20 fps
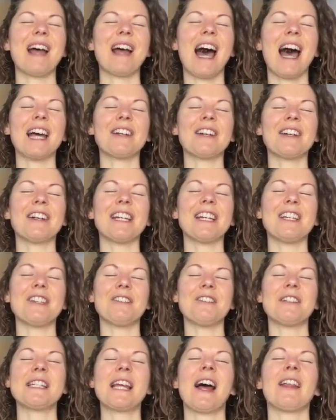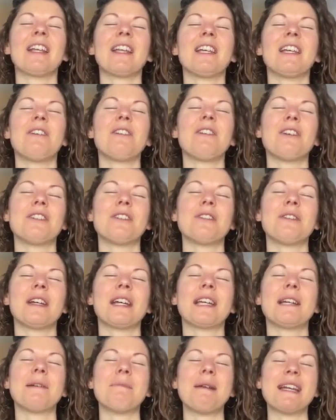honoring you, telling you you're doing
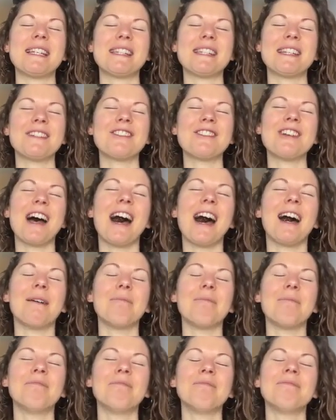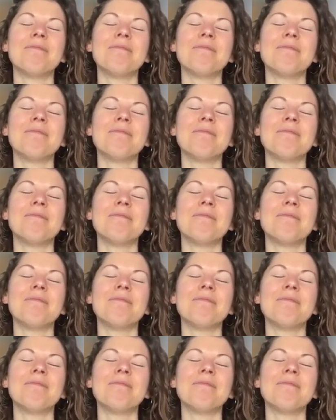an amazing job.